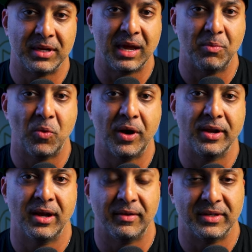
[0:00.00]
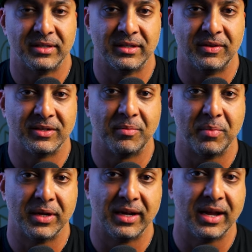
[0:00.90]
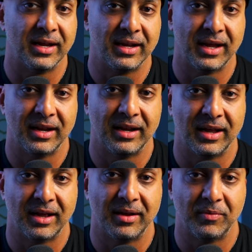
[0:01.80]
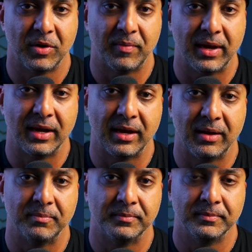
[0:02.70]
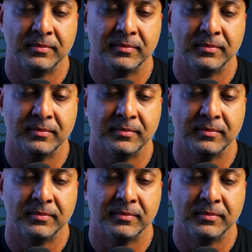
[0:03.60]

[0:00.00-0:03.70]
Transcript: game one of this series on Monday night. And uh, one of my um,